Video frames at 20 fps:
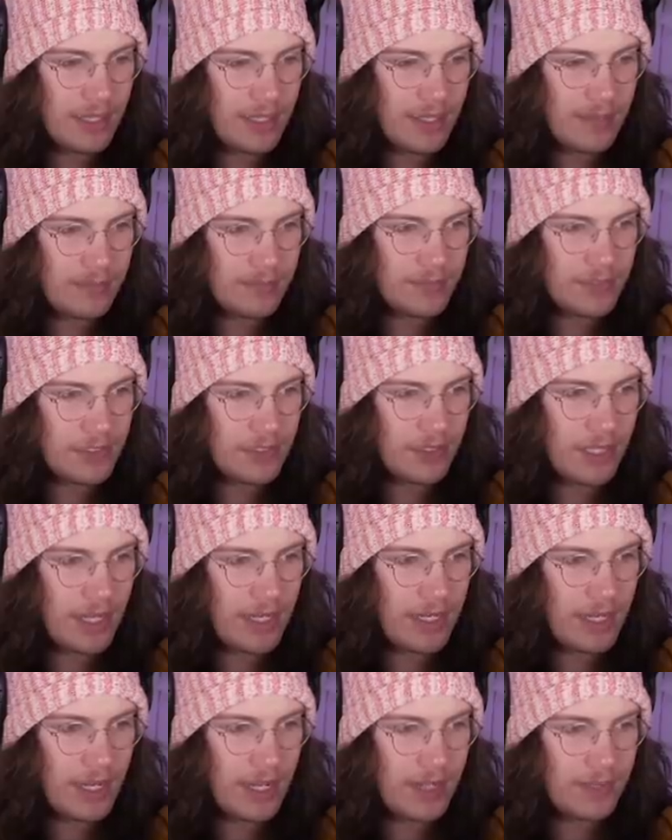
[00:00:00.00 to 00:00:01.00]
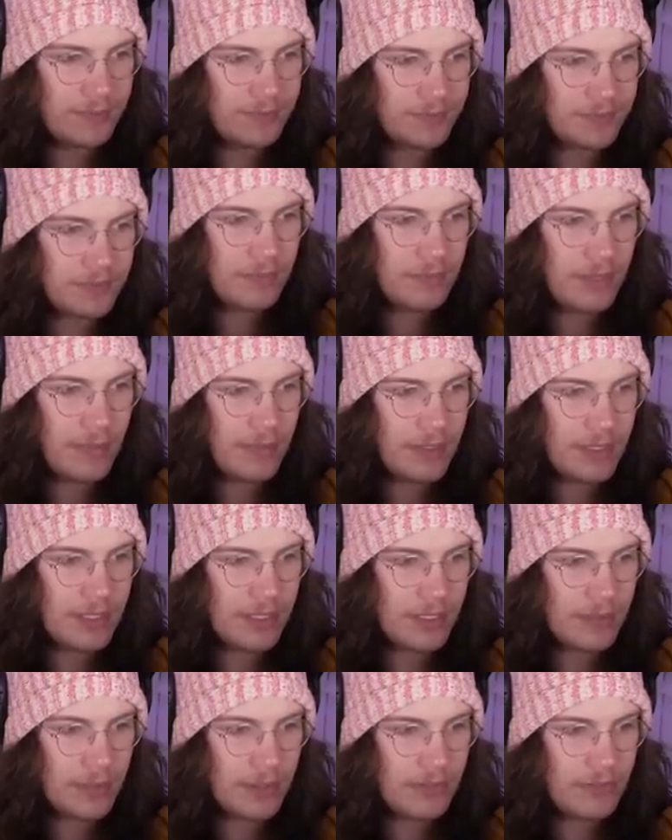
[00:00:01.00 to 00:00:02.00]
Oh, too late now. Maybe it's
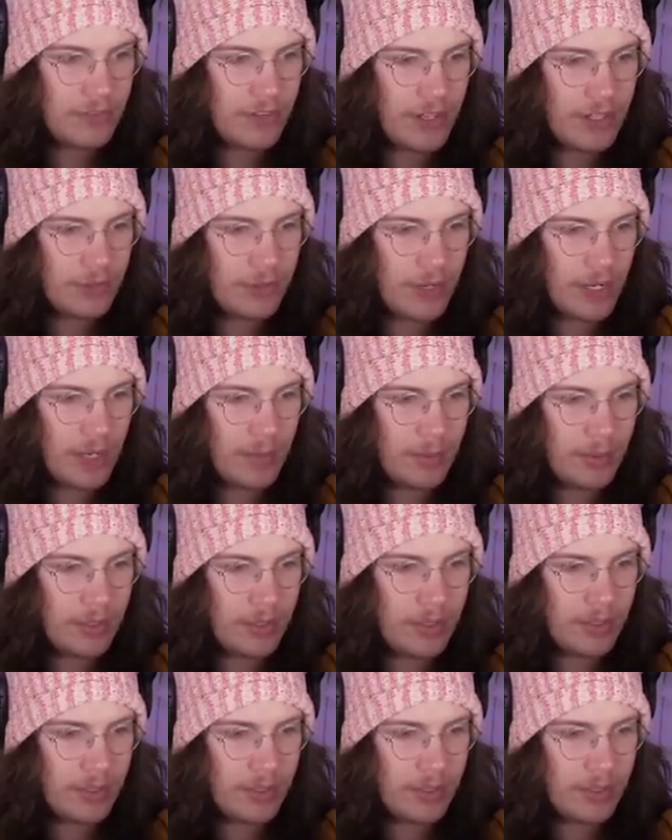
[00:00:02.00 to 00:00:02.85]
a little bit further up.